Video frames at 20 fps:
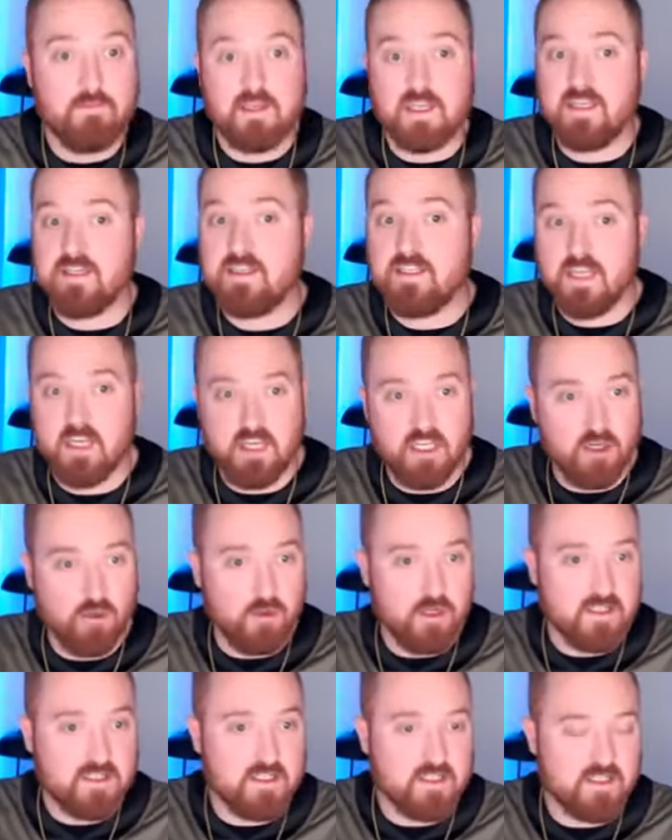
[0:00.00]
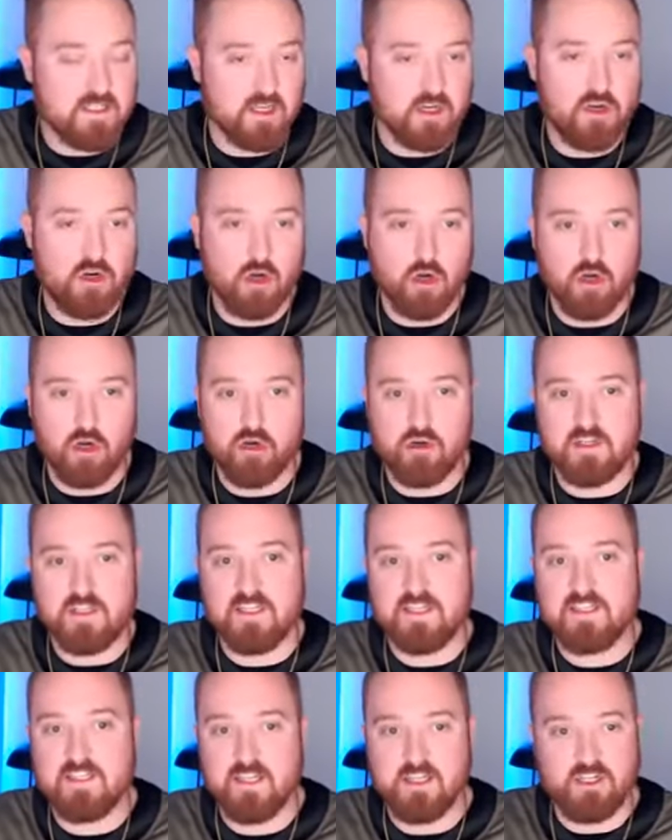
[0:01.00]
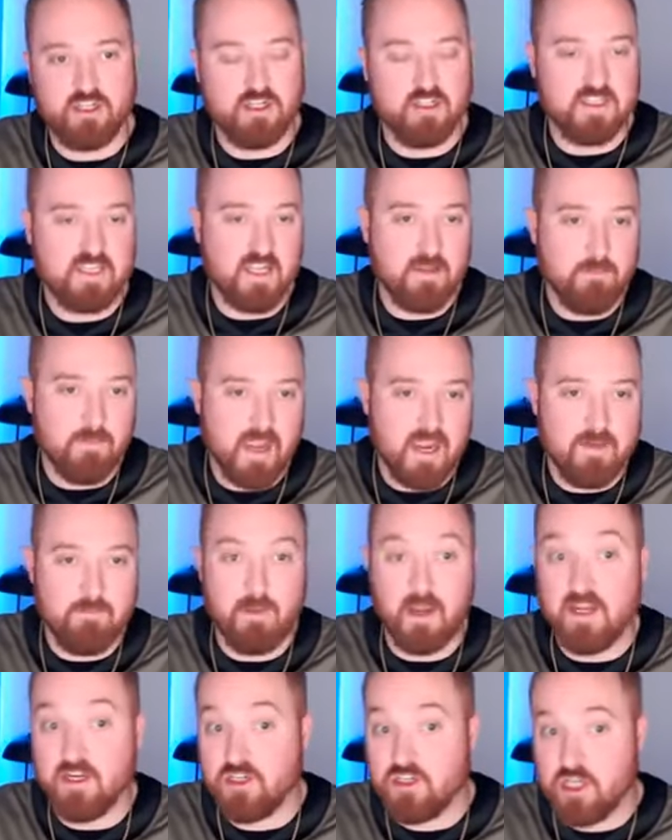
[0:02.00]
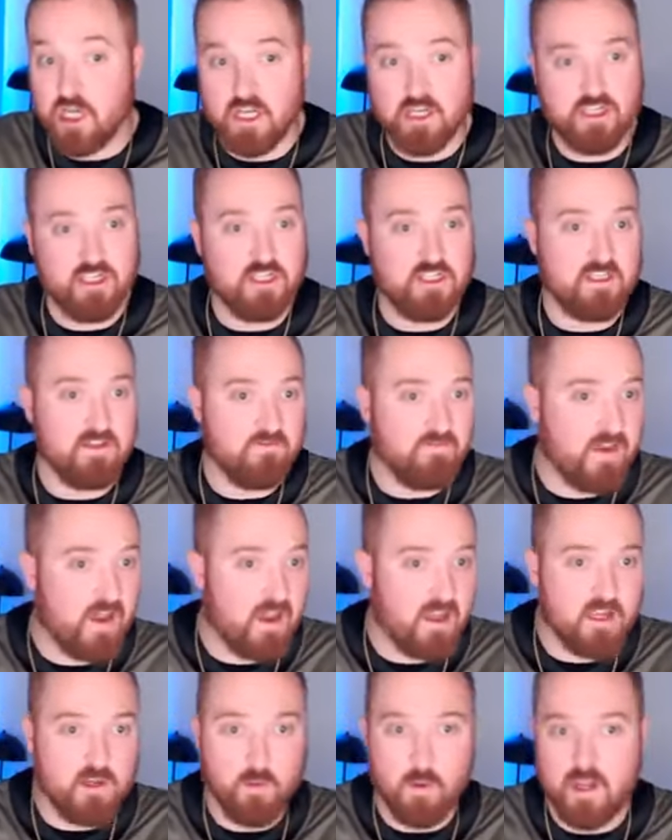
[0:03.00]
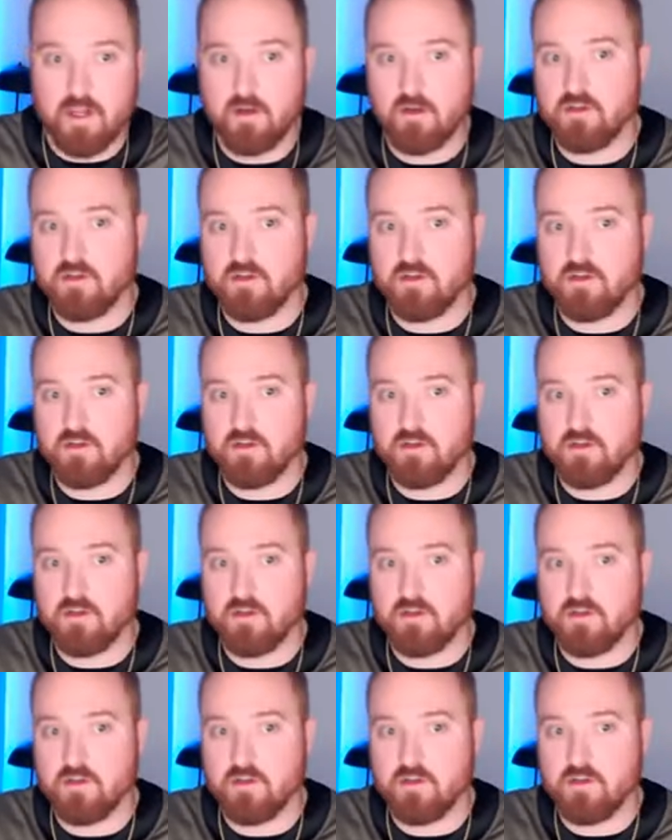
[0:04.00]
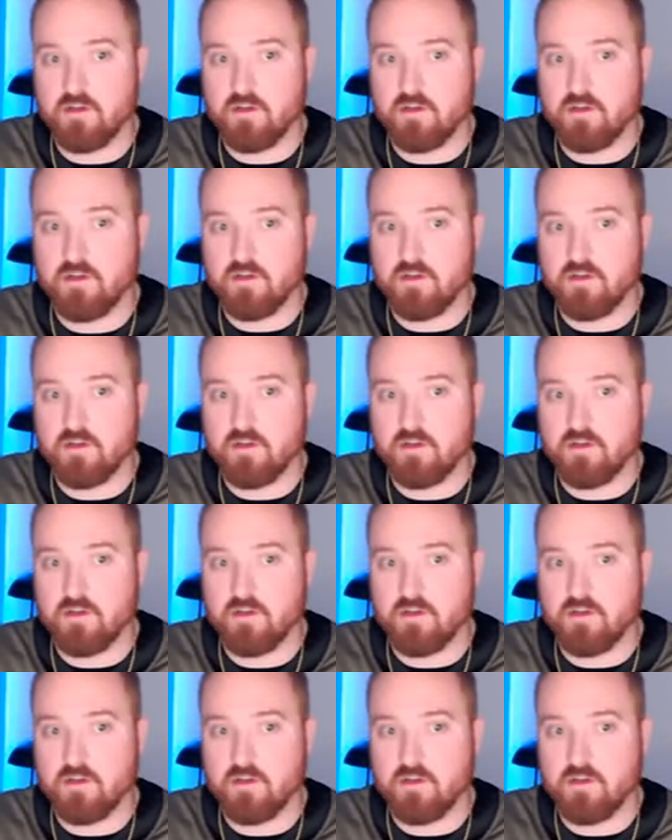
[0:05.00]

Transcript: Continuances occur, decisions get made by judges, evaluators, therapists,